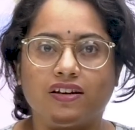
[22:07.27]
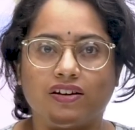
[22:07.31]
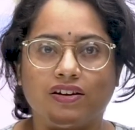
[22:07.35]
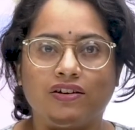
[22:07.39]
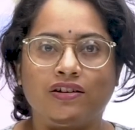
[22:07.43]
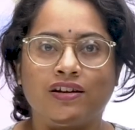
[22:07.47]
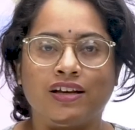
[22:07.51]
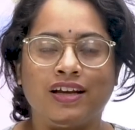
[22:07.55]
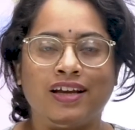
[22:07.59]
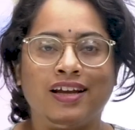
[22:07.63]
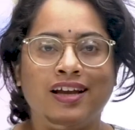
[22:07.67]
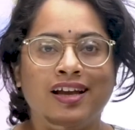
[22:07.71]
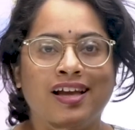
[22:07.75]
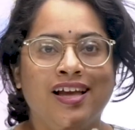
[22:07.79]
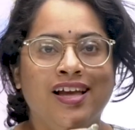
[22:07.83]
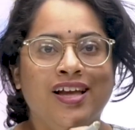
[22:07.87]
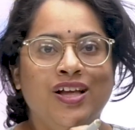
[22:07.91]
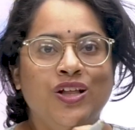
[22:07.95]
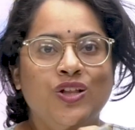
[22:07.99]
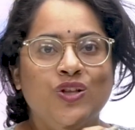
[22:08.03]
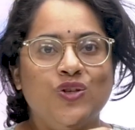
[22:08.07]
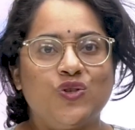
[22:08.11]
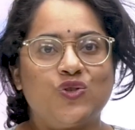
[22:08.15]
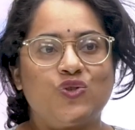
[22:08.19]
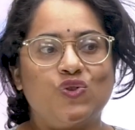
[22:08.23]
Okay,
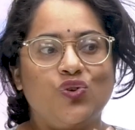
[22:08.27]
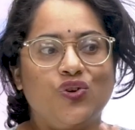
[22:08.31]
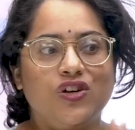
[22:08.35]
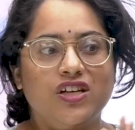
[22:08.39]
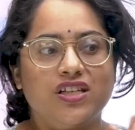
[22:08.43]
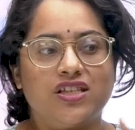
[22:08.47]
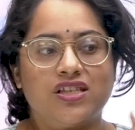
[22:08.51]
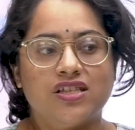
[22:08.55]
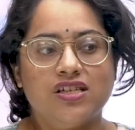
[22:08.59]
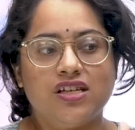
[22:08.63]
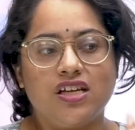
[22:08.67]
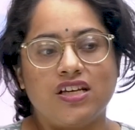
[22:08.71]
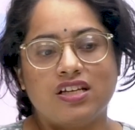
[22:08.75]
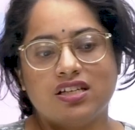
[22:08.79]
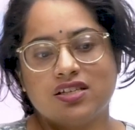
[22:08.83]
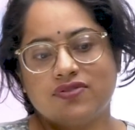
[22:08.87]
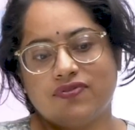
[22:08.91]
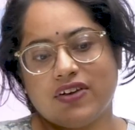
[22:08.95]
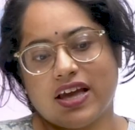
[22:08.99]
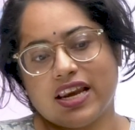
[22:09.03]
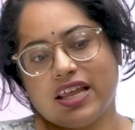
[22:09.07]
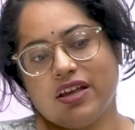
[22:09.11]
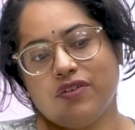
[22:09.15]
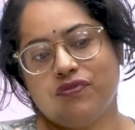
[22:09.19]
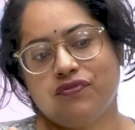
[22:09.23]
so it's in his
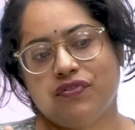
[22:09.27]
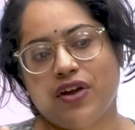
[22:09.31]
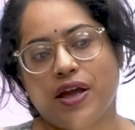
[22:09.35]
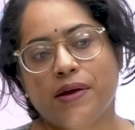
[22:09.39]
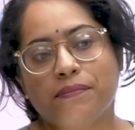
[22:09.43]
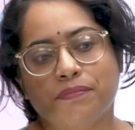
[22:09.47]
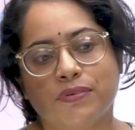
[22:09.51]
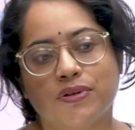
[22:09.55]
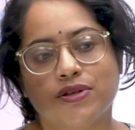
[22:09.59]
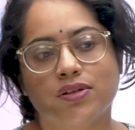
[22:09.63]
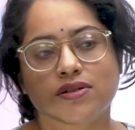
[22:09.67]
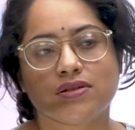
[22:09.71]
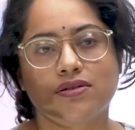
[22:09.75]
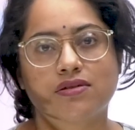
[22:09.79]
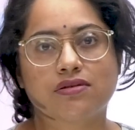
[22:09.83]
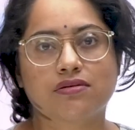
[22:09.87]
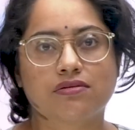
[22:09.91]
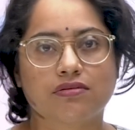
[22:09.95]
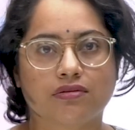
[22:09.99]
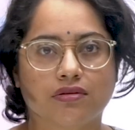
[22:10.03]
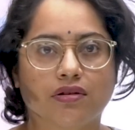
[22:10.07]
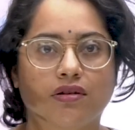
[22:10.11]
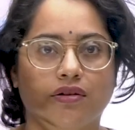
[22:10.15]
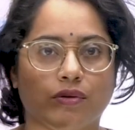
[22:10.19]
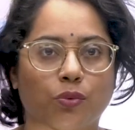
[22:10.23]
very famous
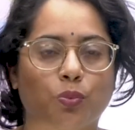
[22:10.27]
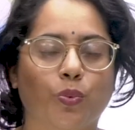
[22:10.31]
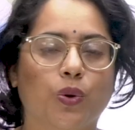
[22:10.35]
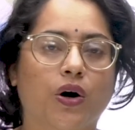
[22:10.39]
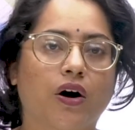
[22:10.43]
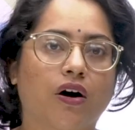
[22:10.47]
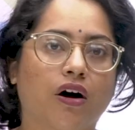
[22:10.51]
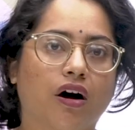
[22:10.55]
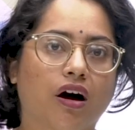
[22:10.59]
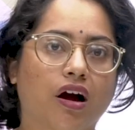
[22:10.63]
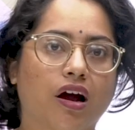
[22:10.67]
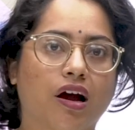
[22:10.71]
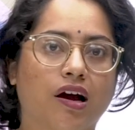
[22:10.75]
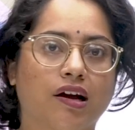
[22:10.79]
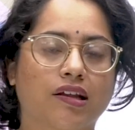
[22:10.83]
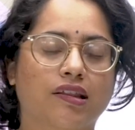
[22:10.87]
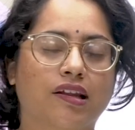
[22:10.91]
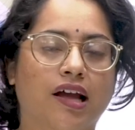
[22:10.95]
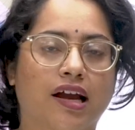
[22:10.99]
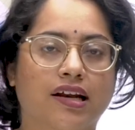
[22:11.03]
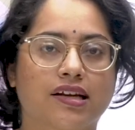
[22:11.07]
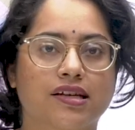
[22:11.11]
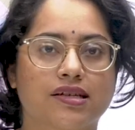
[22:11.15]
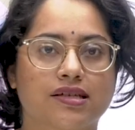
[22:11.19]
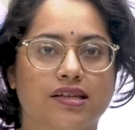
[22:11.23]
work
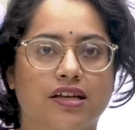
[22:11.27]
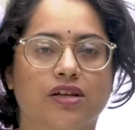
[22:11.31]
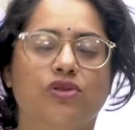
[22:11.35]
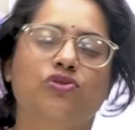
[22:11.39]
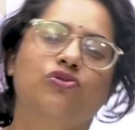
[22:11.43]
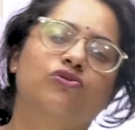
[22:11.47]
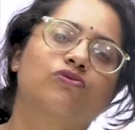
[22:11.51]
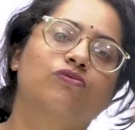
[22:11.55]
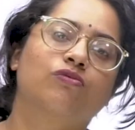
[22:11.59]
that is there.